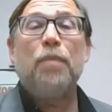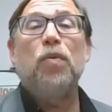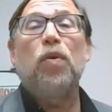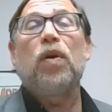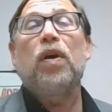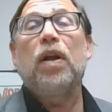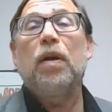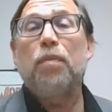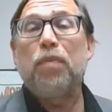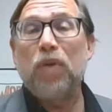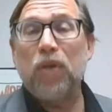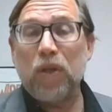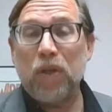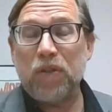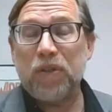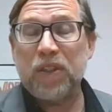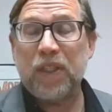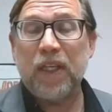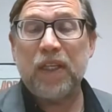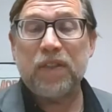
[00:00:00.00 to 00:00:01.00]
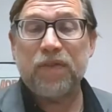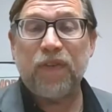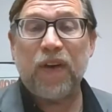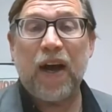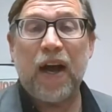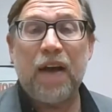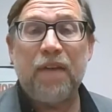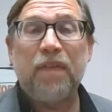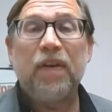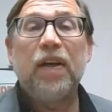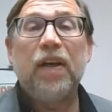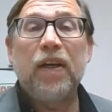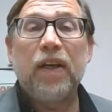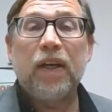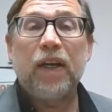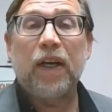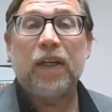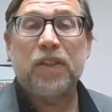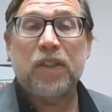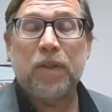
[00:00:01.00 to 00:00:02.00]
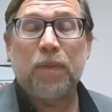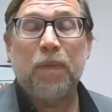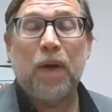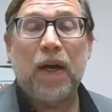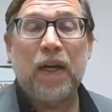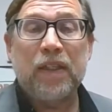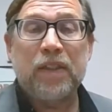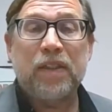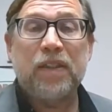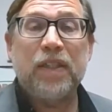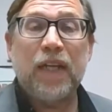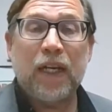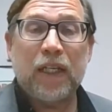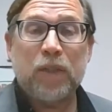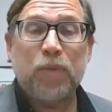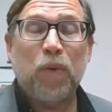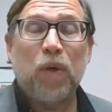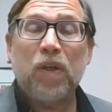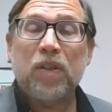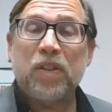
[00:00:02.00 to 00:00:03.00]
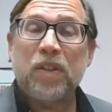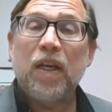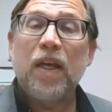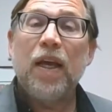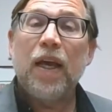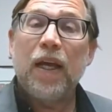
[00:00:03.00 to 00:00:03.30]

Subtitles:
We're going to produce these 5 customized textbooks